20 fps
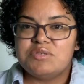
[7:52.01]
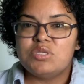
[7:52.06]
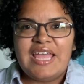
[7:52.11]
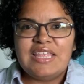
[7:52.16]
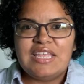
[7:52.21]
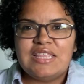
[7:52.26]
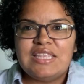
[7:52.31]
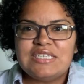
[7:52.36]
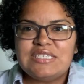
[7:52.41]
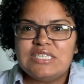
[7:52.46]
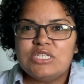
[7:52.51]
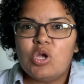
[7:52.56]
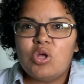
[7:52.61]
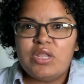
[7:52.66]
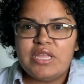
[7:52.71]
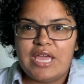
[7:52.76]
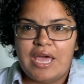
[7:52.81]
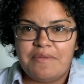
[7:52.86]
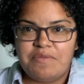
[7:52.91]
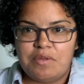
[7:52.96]
So, and it doesn't
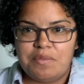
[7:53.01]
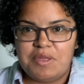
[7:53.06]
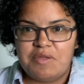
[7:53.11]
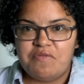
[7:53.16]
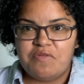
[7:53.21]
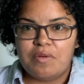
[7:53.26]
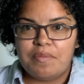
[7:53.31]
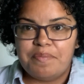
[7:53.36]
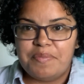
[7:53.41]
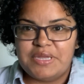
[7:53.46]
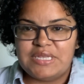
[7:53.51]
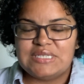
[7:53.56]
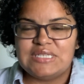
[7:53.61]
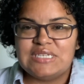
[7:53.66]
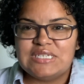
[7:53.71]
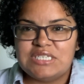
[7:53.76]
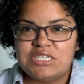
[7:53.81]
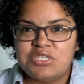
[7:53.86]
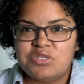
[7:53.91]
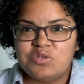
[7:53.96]
only have to be for
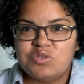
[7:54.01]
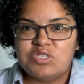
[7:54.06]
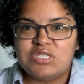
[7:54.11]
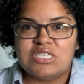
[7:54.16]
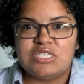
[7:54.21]
business use.